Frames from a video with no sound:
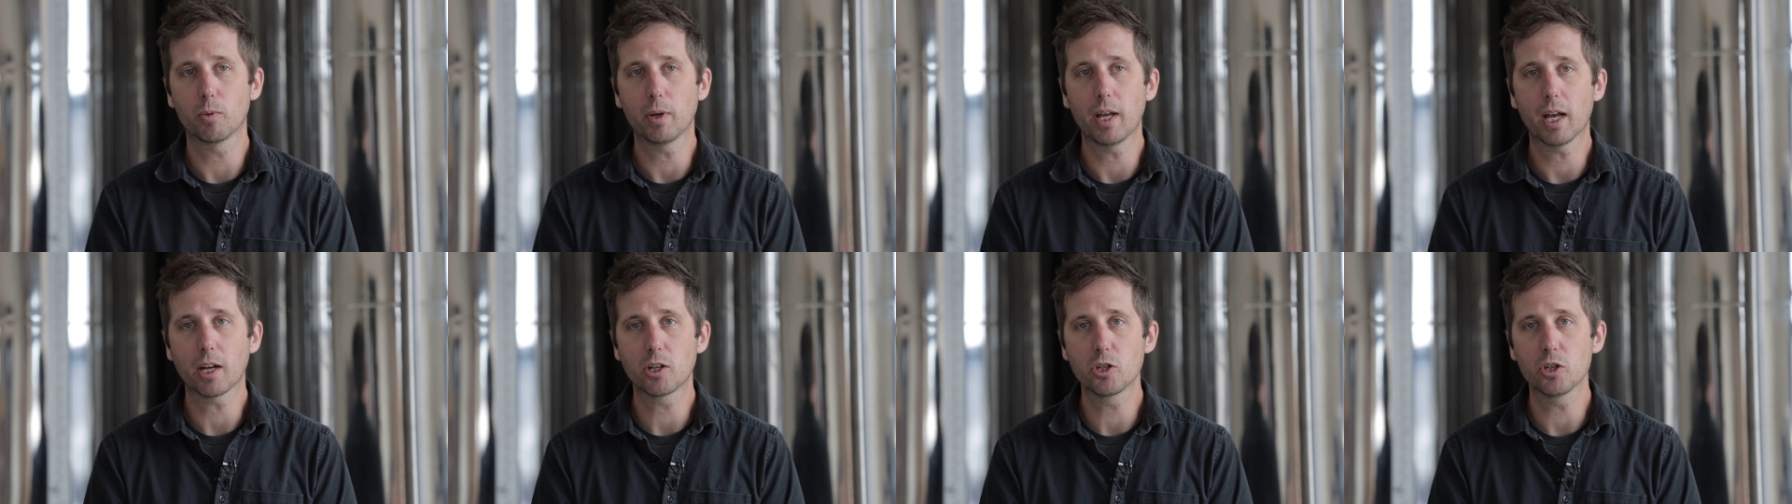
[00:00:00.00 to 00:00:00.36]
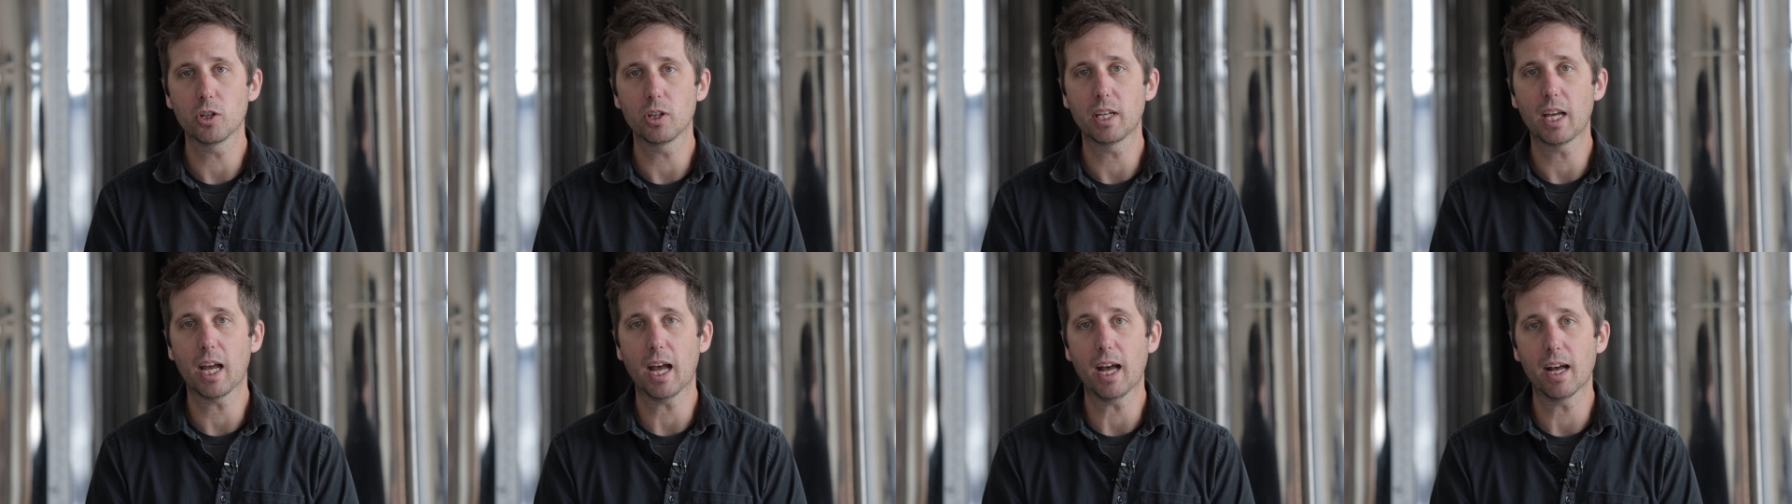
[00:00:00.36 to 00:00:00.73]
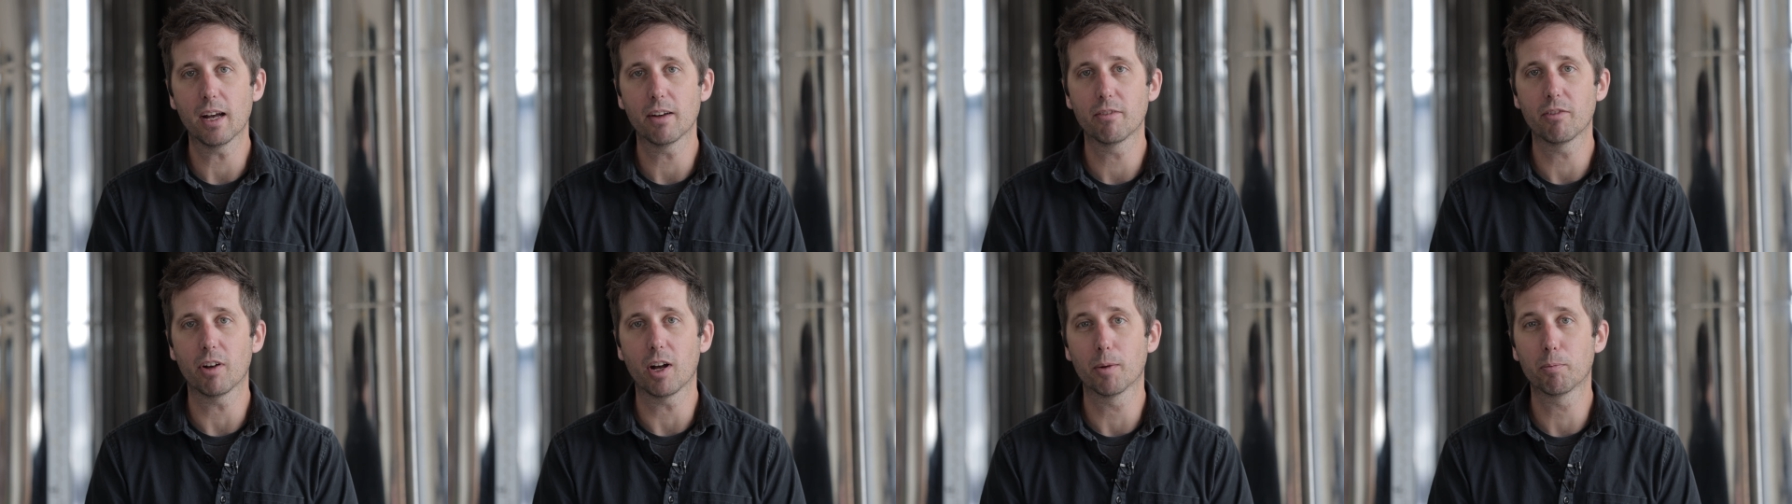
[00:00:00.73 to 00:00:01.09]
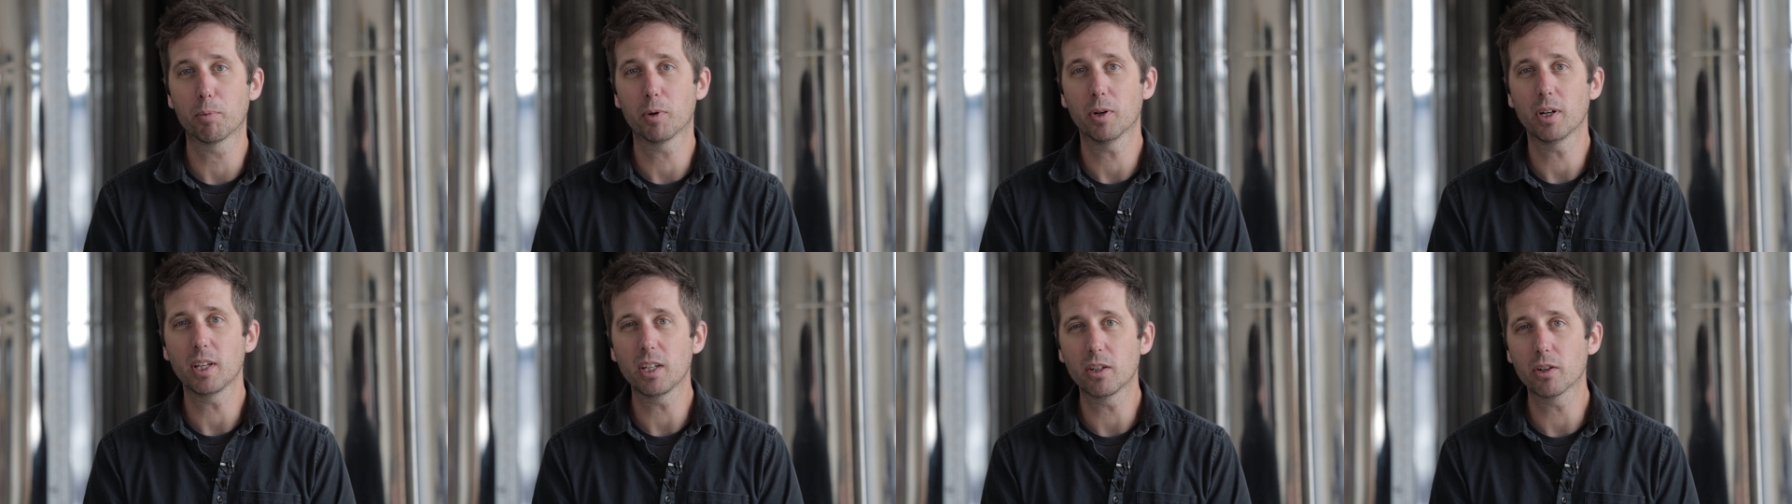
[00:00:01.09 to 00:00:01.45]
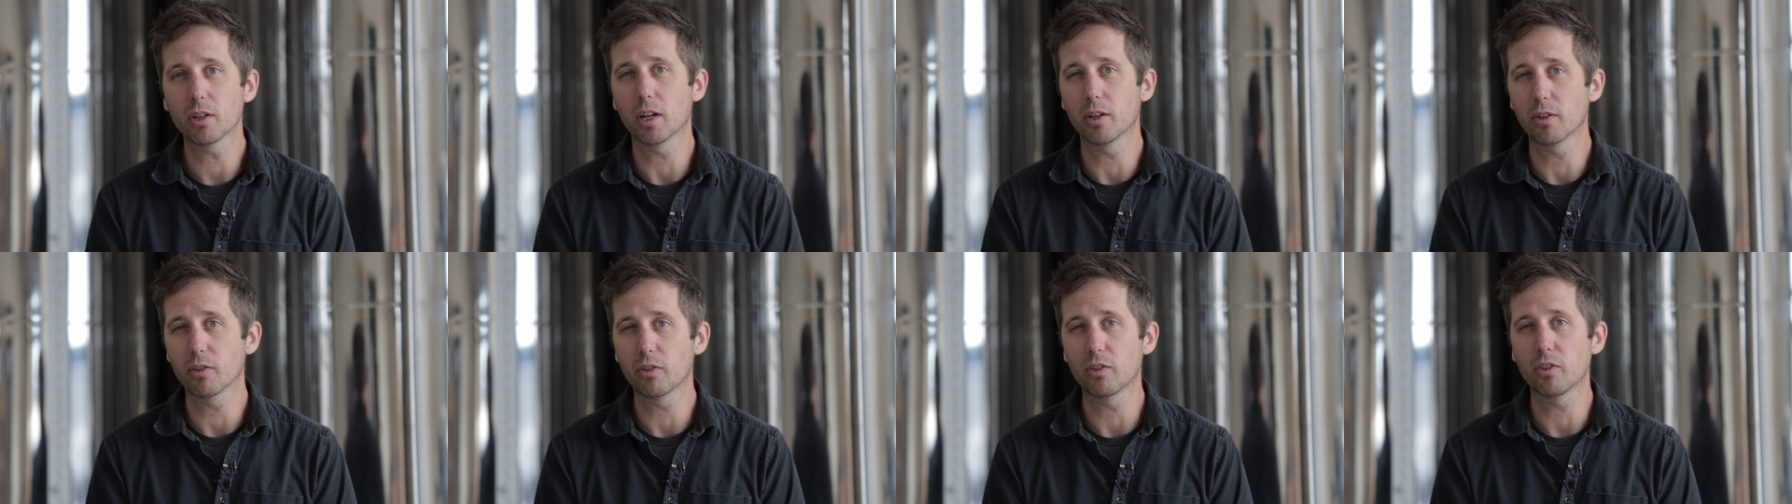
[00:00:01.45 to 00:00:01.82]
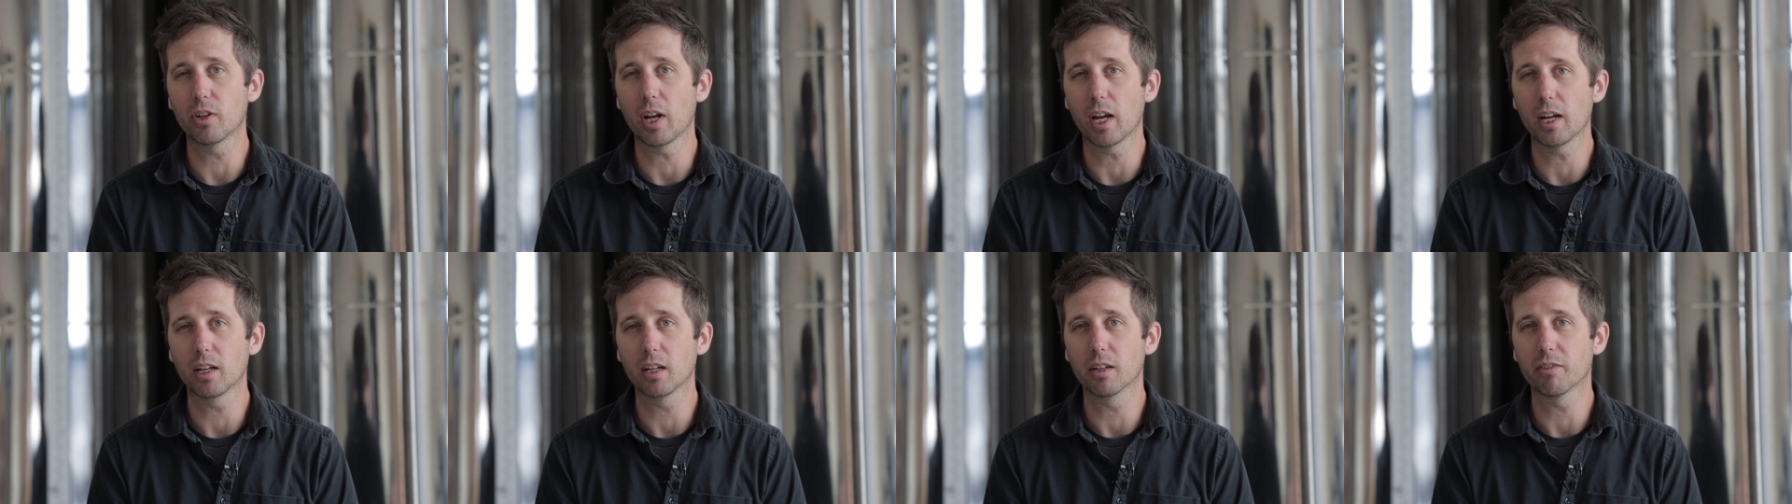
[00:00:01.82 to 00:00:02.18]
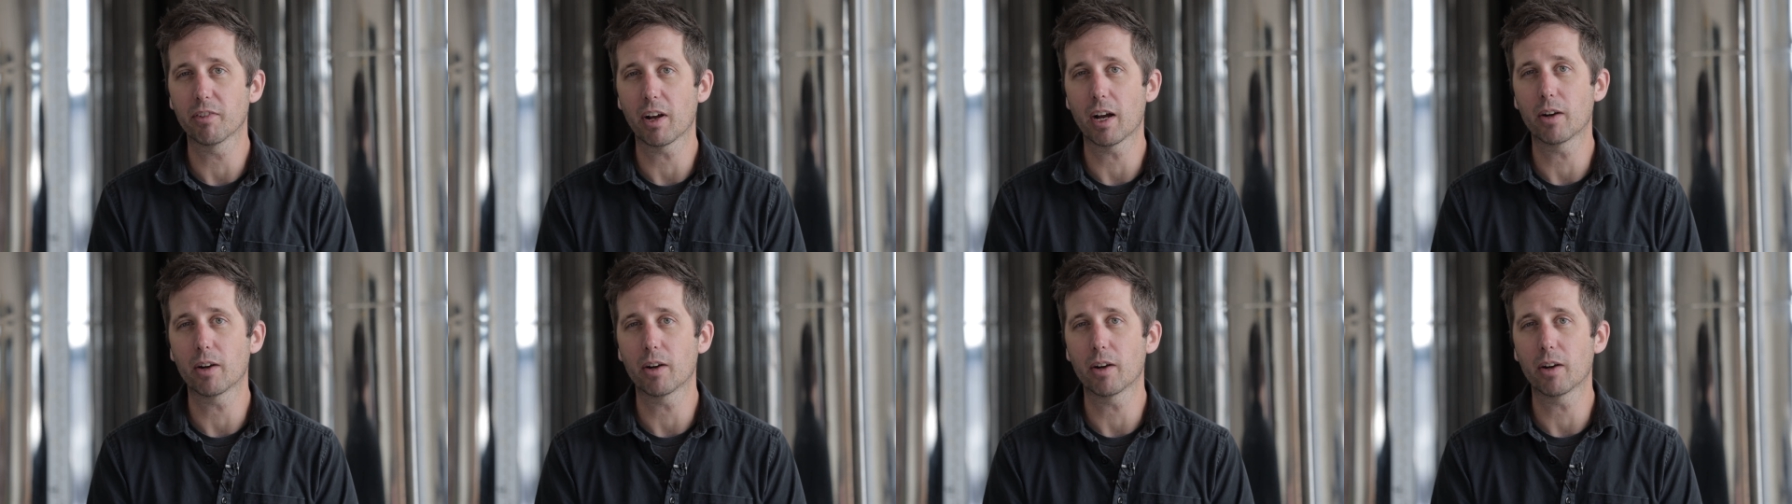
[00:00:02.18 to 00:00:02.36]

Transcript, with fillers: we actually have a pretty good understanding of